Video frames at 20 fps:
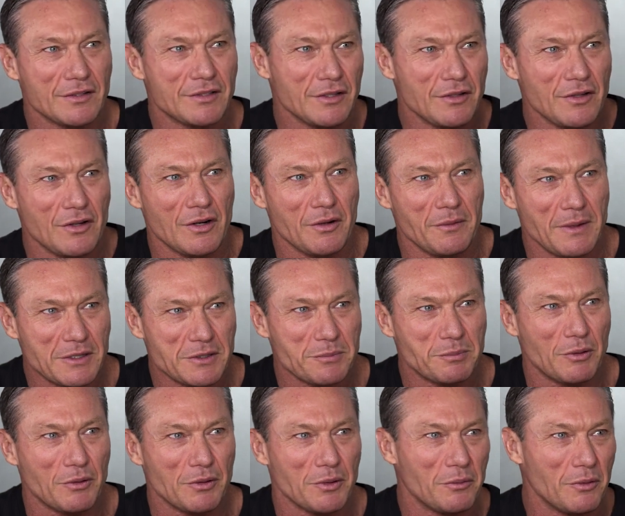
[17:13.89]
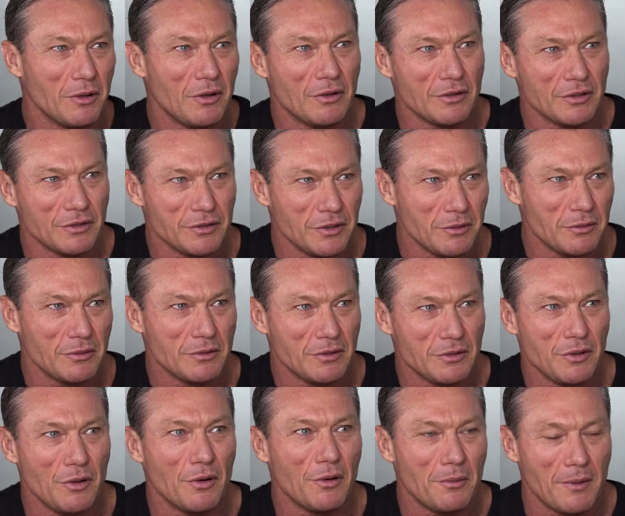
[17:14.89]
So you got to explore the world and do it
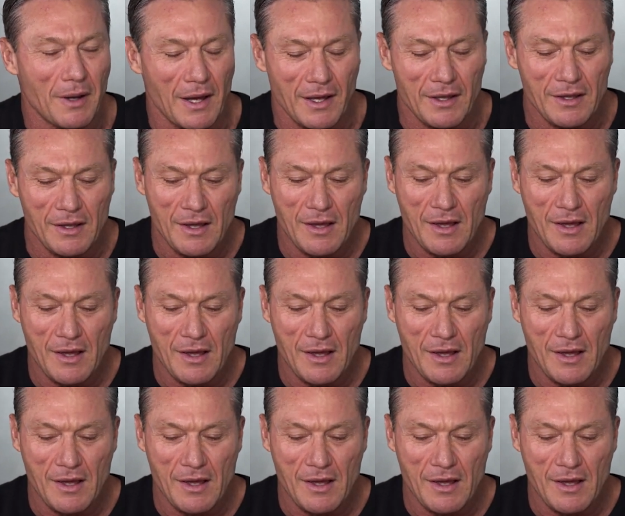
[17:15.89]
your way.